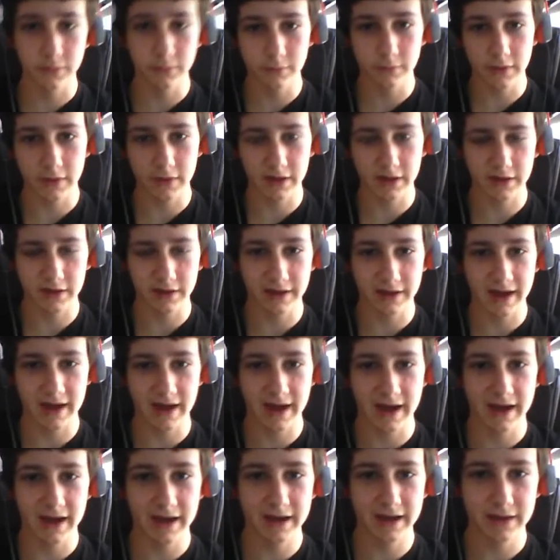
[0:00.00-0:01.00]
uh,
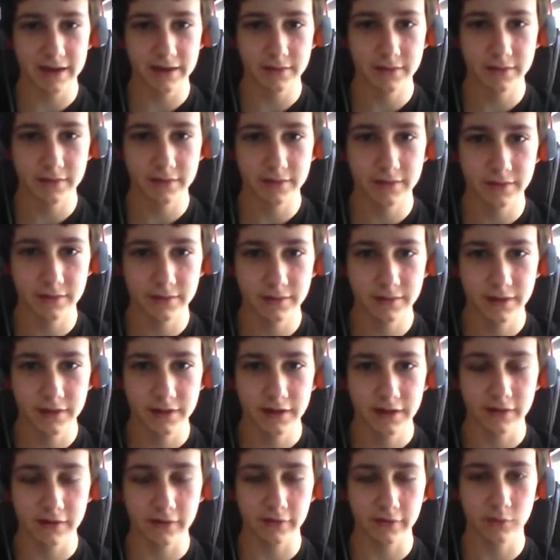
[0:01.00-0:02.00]
guy.
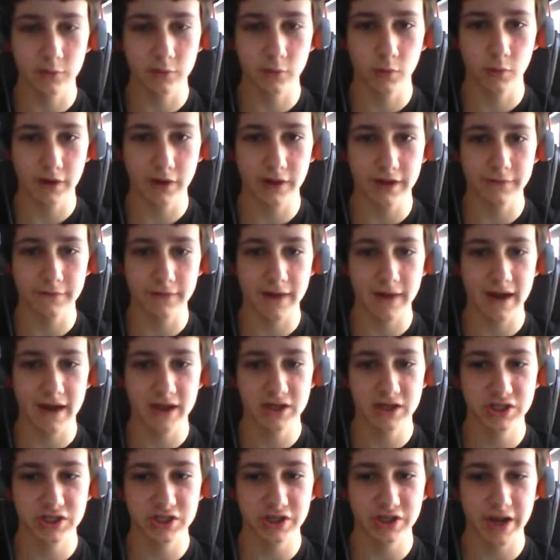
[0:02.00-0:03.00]
Doesn't want to give
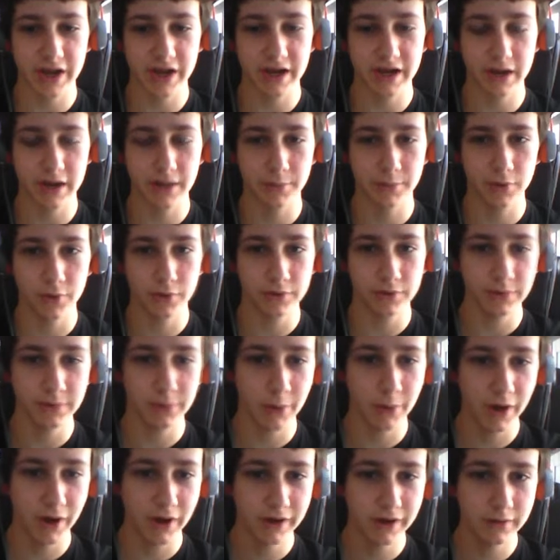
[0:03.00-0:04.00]
Ash a, a
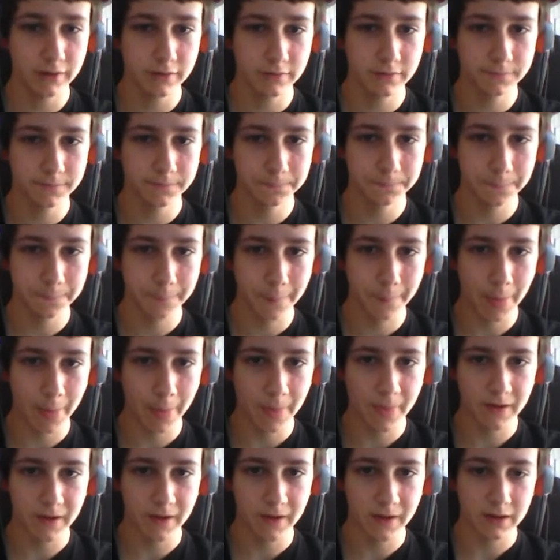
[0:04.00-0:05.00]
Pokemon,
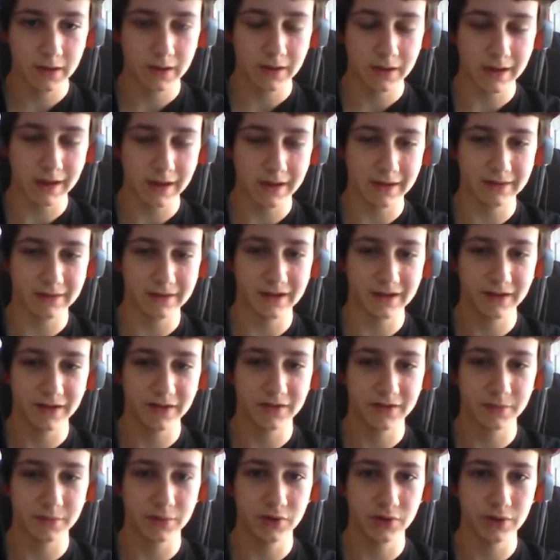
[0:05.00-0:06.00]
and he ends
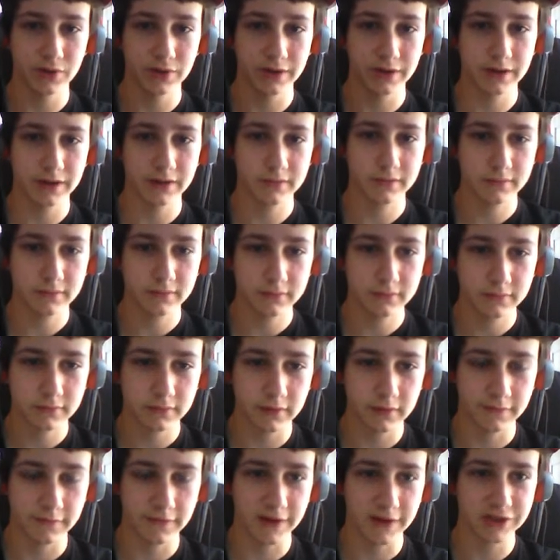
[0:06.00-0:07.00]
up doing it
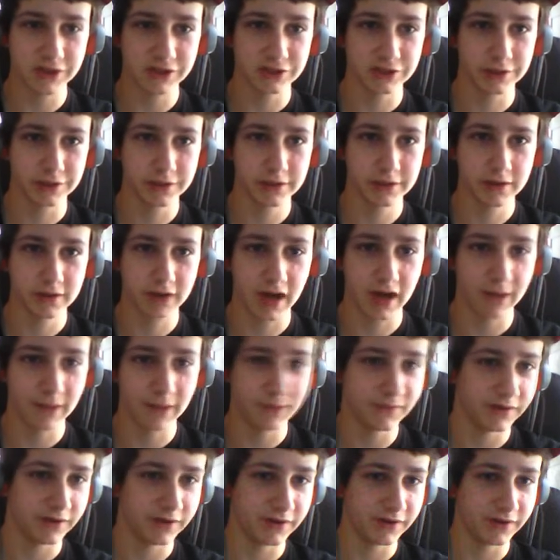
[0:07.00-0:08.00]
eventually,
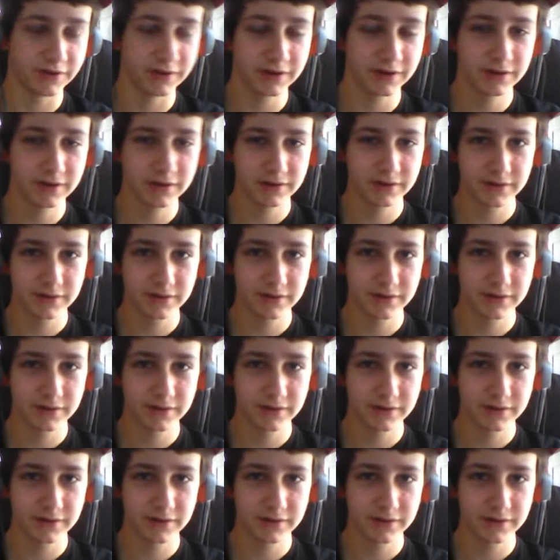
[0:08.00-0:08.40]
obviously.